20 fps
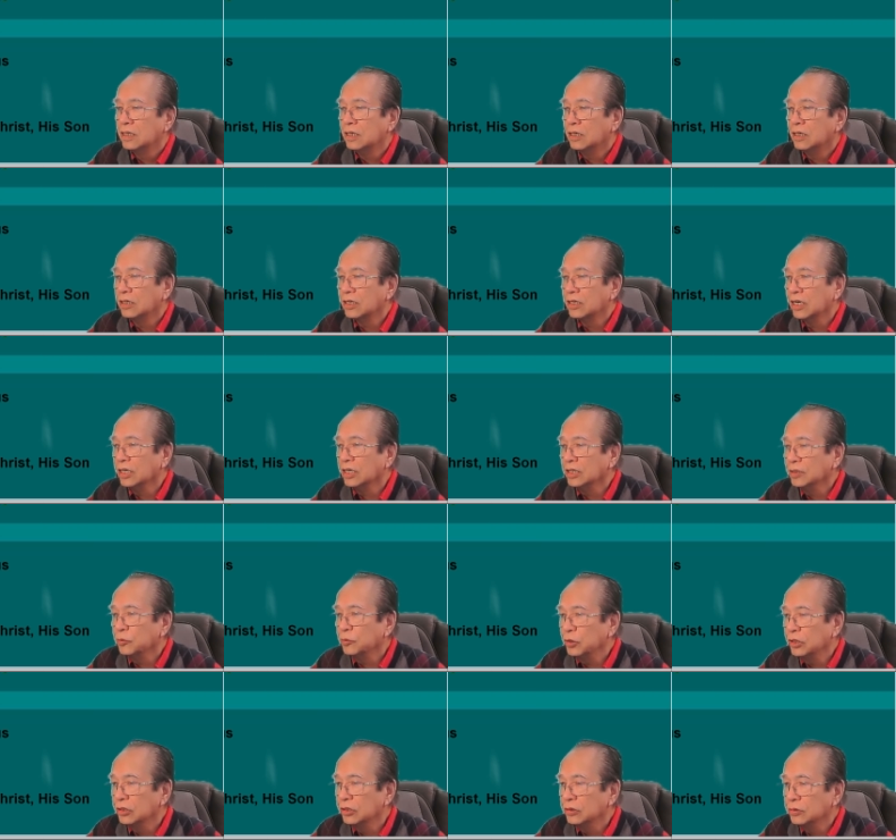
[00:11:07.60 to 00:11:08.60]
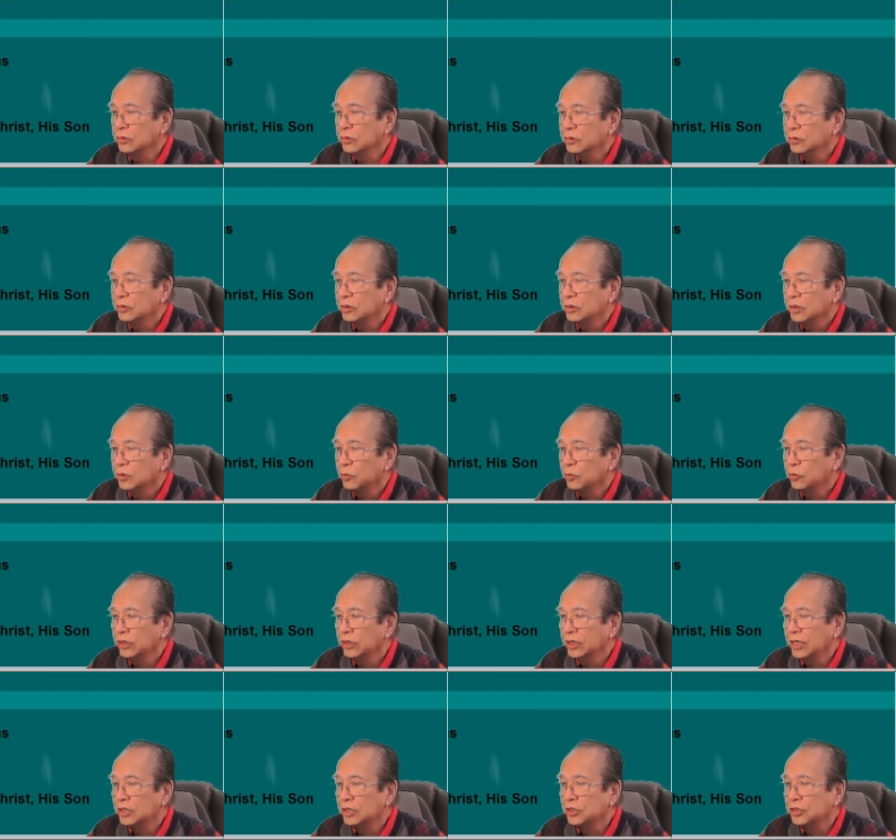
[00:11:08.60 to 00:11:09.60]
Okay, we're
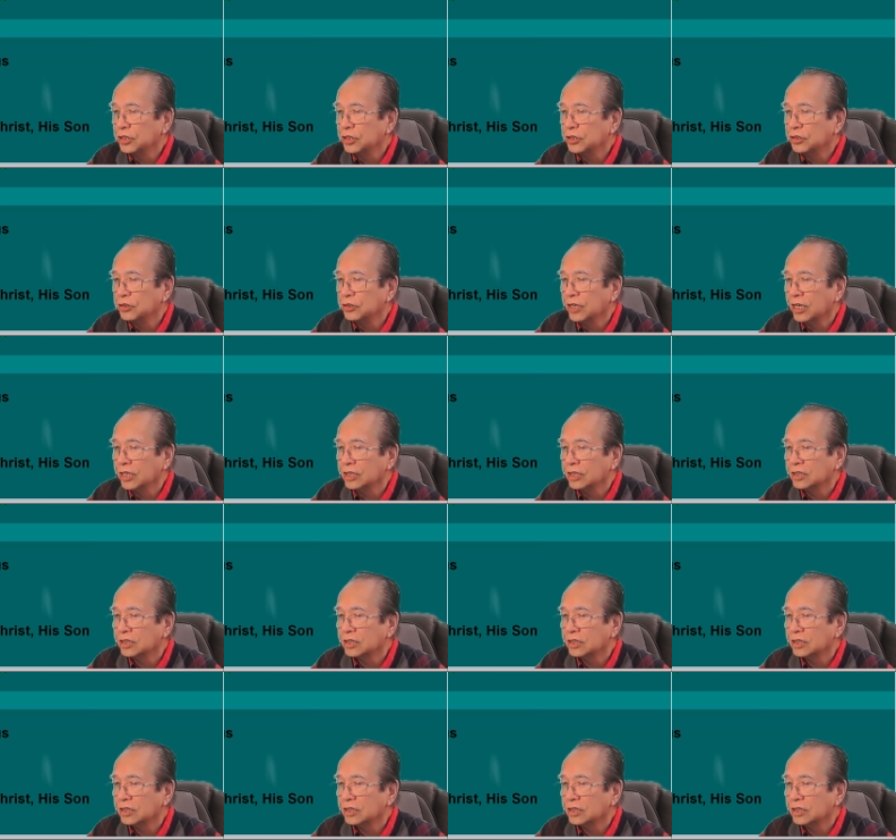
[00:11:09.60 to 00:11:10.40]
not synchronized.